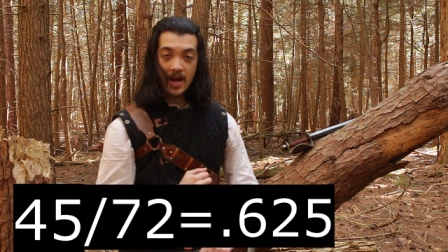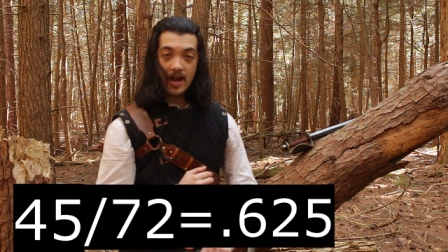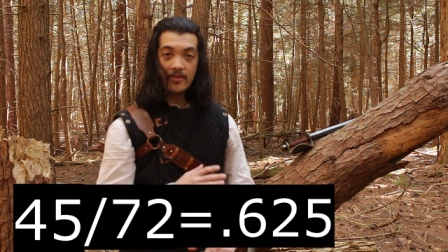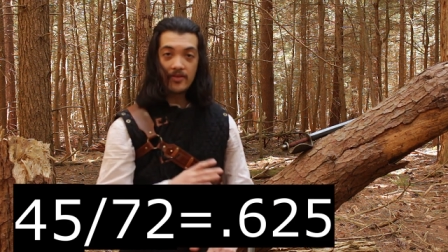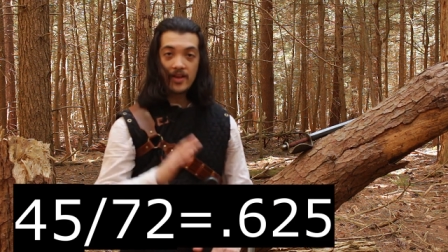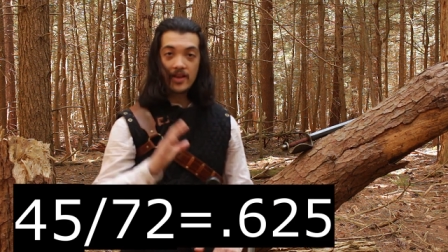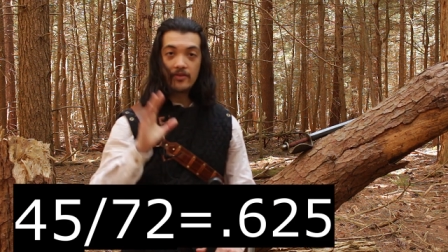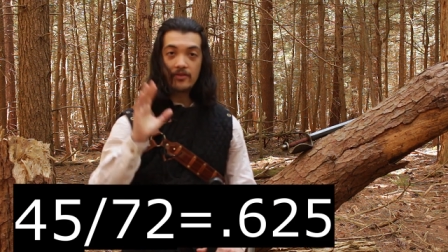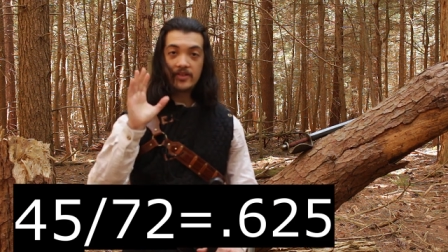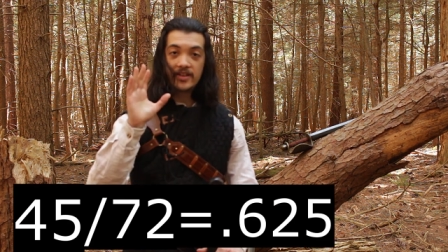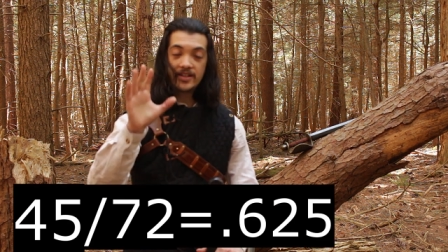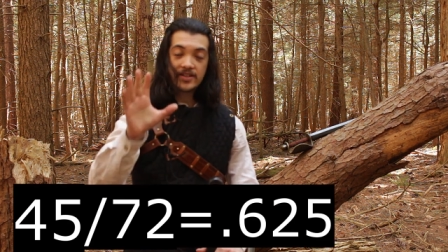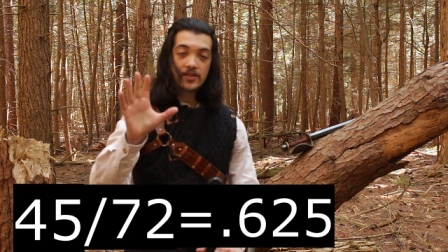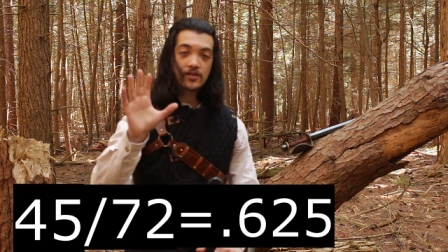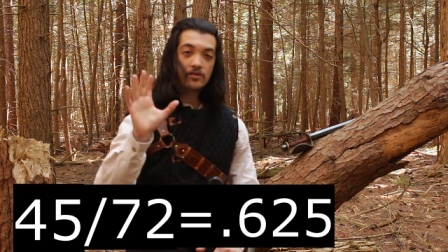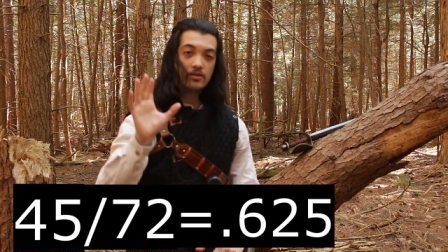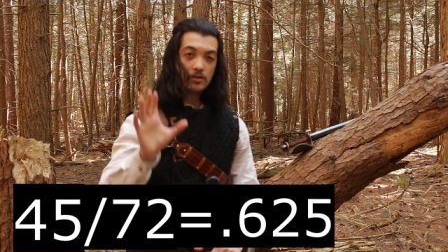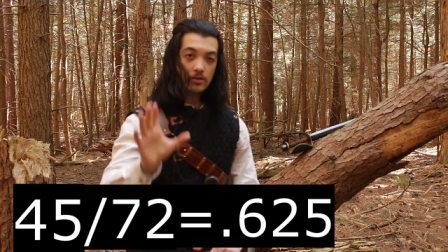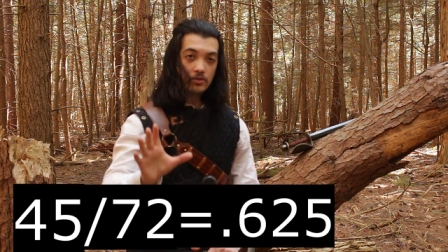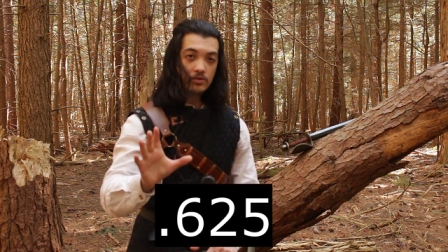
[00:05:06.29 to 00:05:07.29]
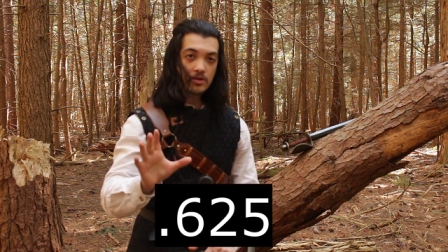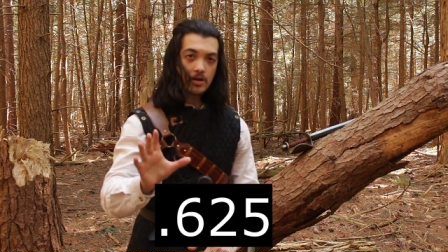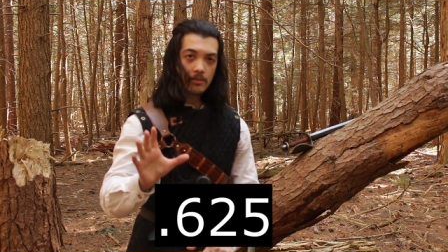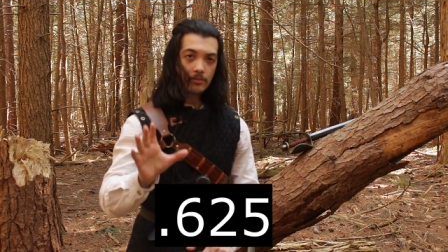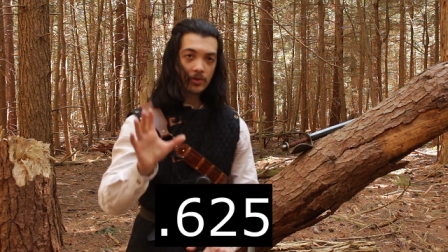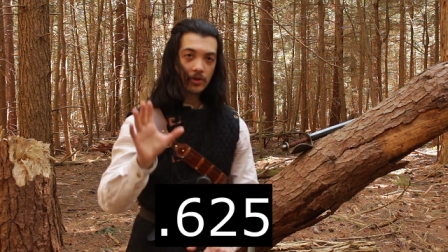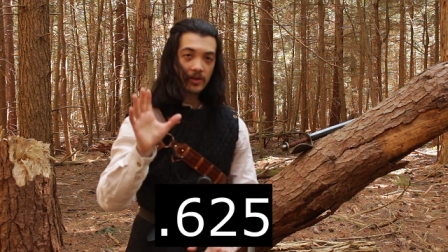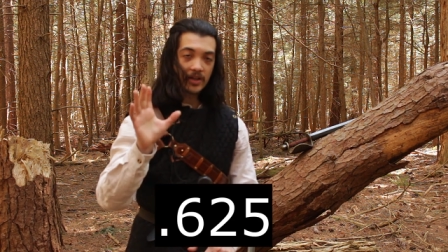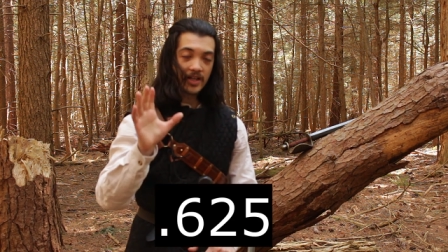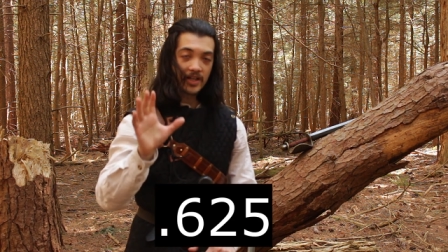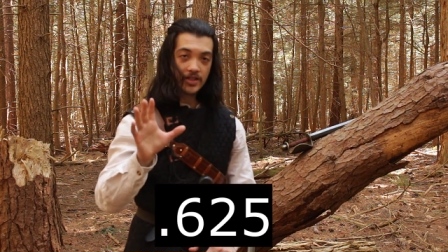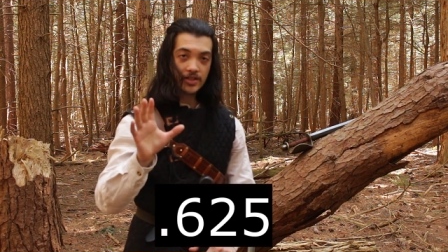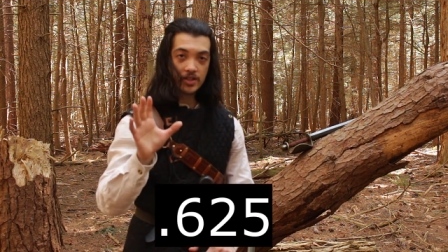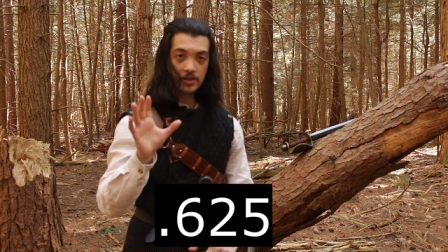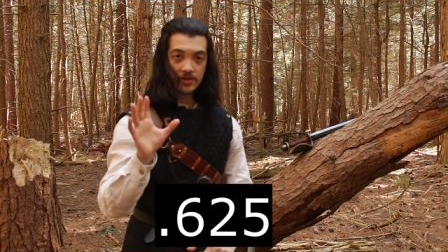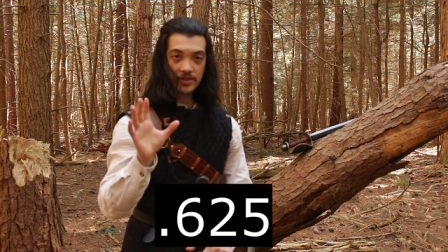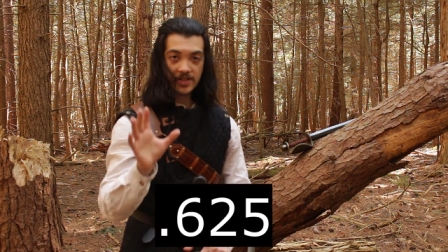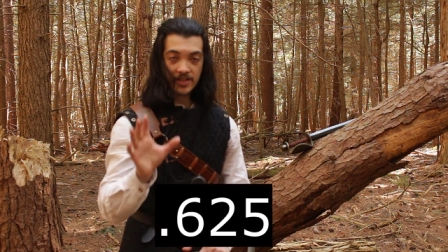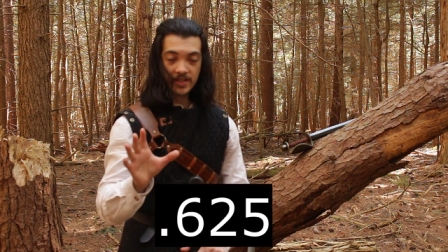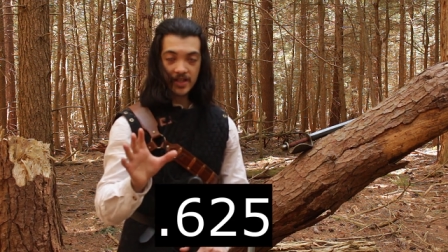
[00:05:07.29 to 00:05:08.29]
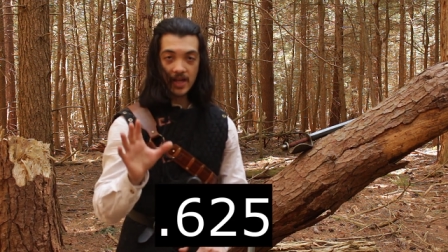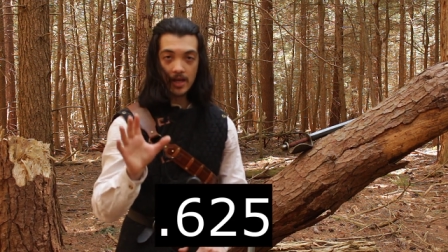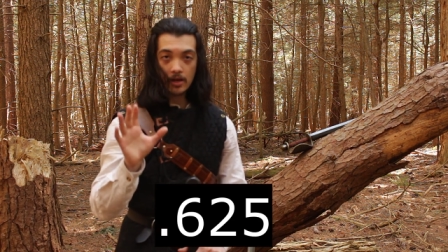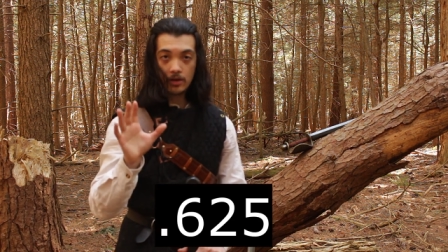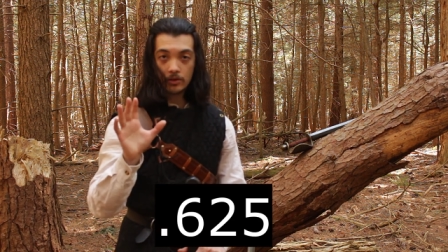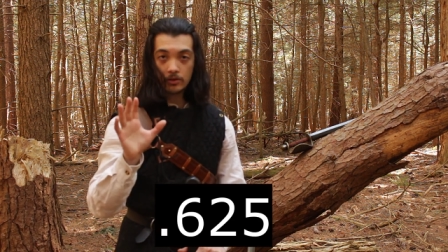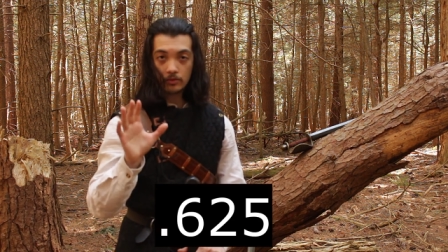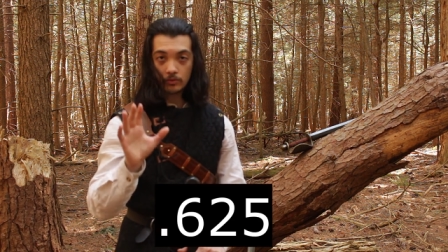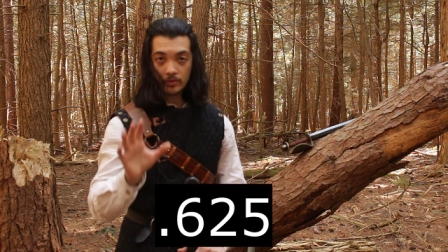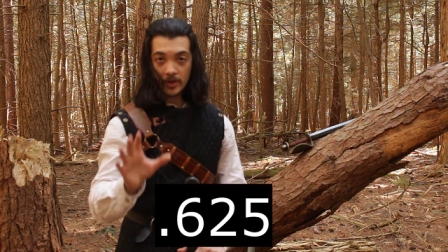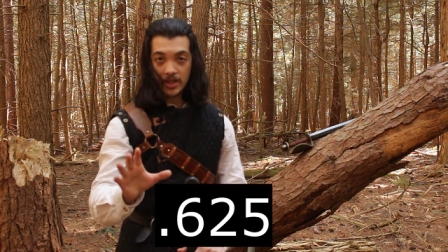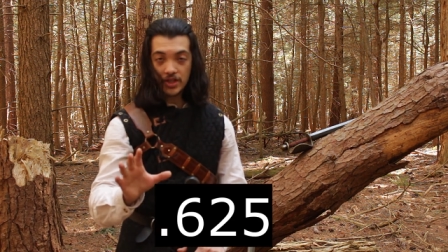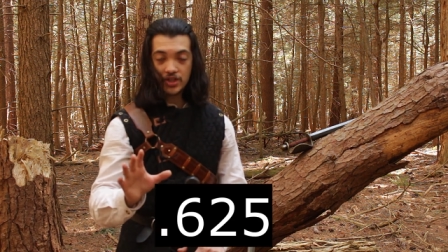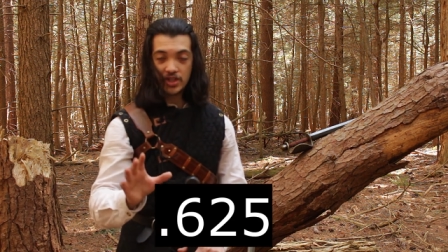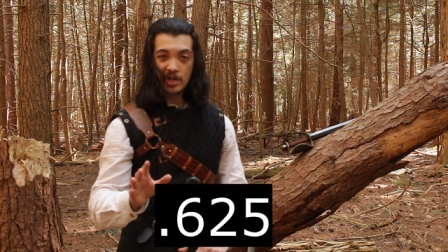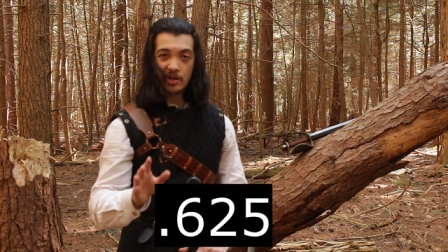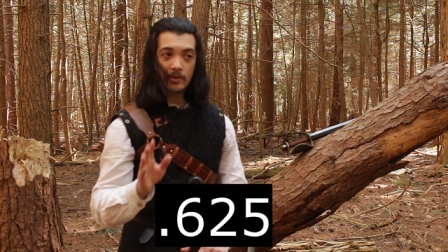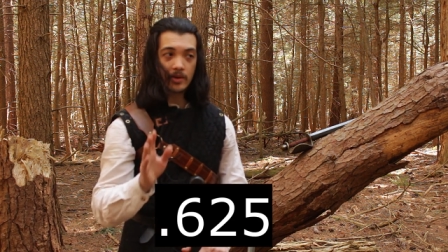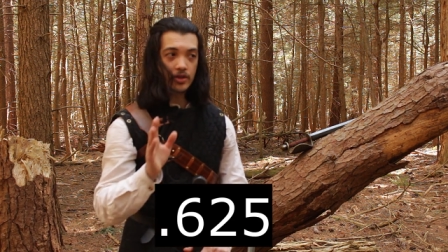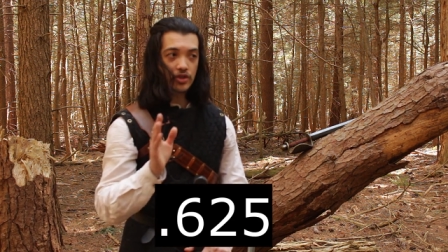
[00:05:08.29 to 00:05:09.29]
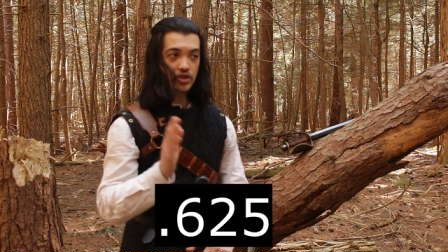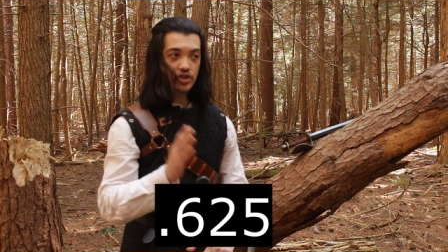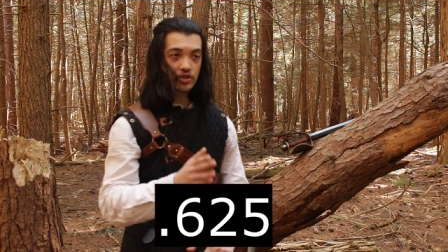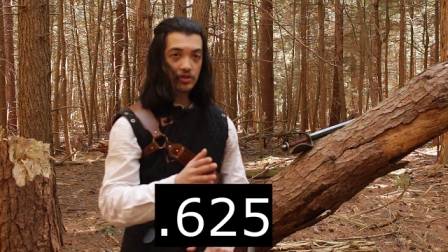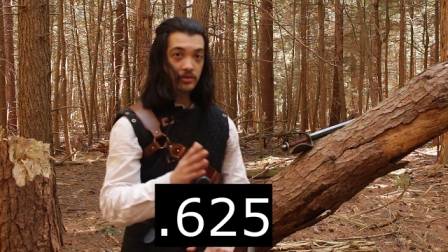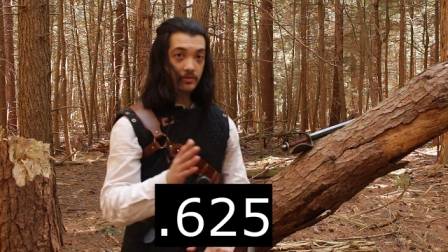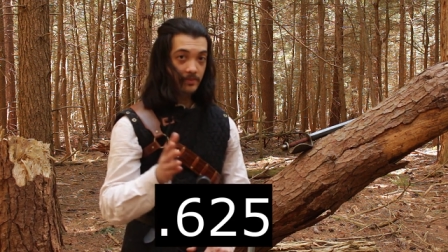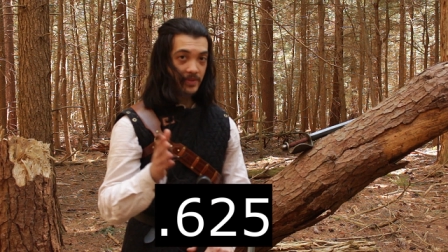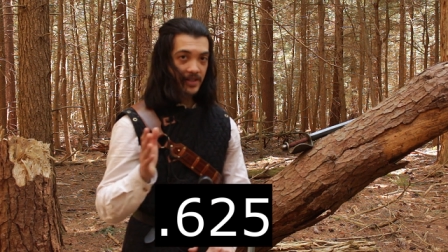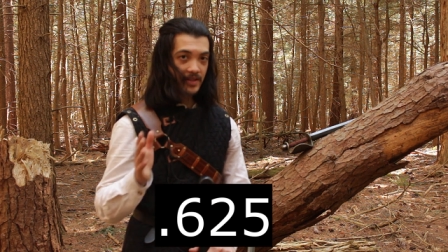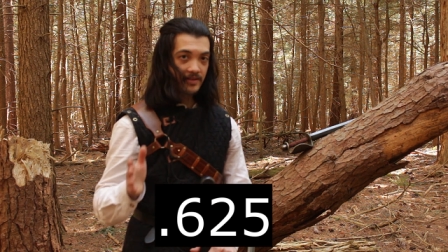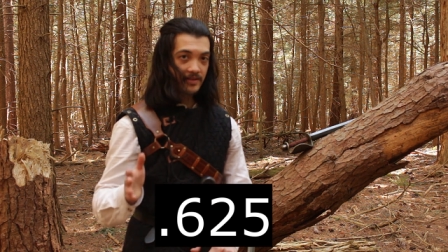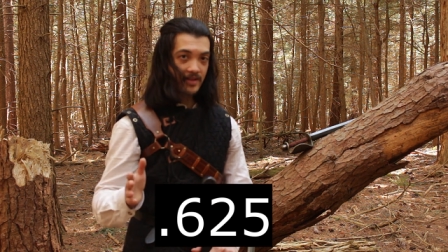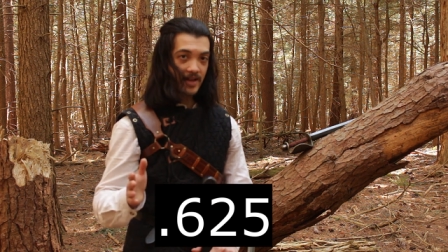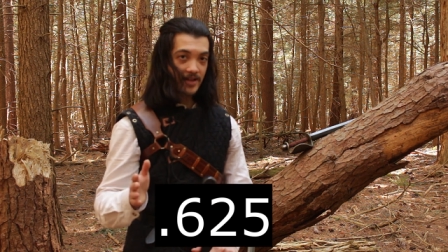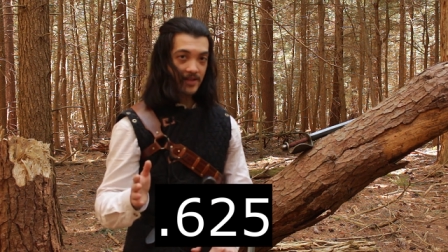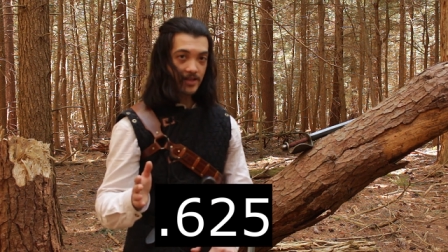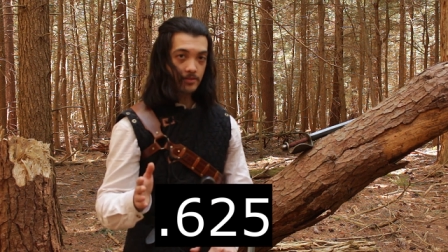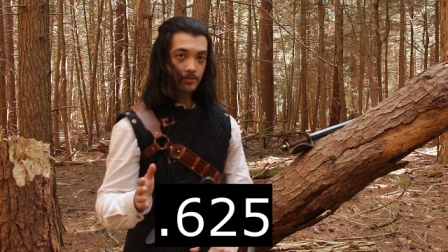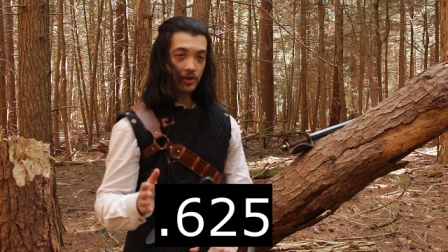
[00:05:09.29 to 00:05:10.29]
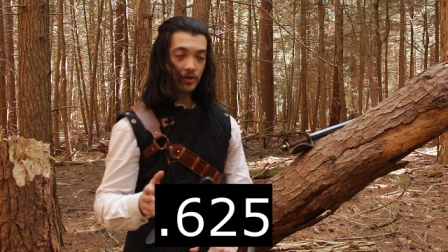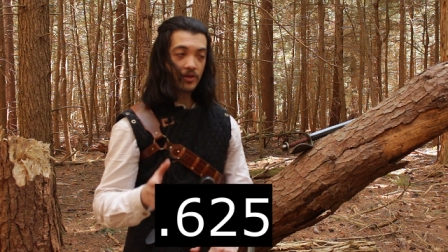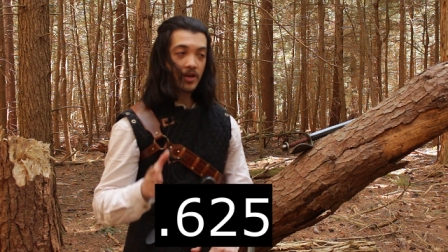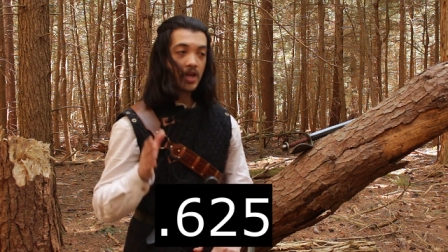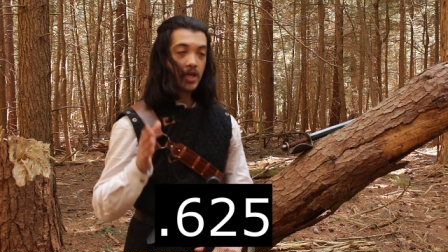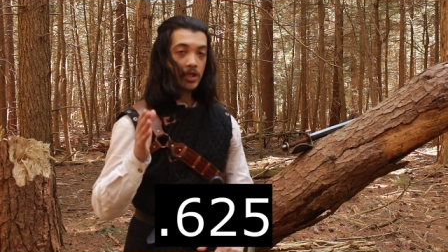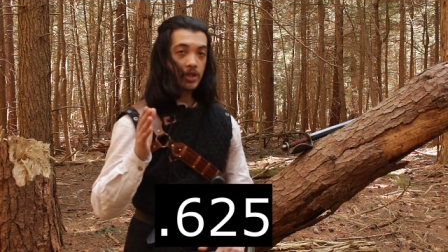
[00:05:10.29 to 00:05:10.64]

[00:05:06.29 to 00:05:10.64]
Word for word: and then this new number is your scale ratio. It should be a decimal.